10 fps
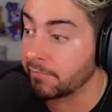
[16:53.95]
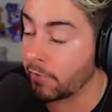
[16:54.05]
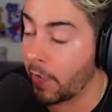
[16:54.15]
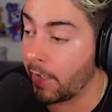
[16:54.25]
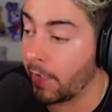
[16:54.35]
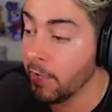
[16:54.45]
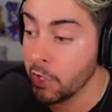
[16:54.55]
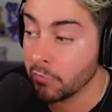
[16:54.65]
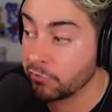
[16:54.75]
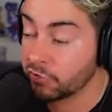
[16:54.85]
of uh,
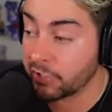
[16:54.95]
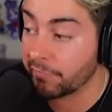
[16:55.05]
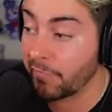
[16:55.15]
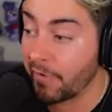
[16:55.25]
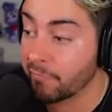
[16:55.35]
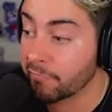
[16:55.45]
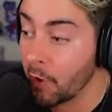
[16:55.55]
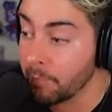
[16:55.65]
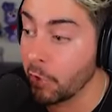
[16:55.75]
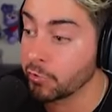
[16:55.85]
stuff
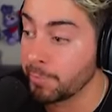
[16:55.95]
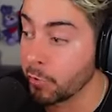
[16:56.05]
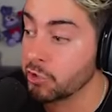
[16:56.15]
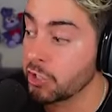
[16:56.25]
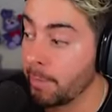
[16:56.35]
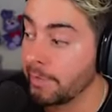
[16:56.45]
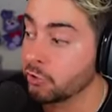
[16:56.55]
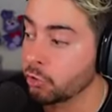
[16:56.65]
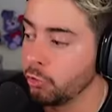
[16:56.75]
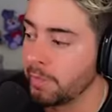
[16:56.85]
from those books coming
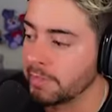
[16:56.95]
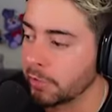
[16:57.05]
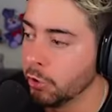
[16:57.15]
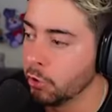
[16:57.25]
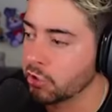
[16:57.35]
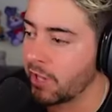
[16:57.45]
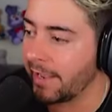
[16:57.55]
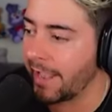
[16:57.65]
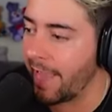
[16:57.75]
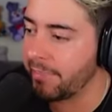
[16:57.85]
true, because it looks
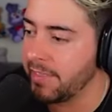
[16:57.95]
like at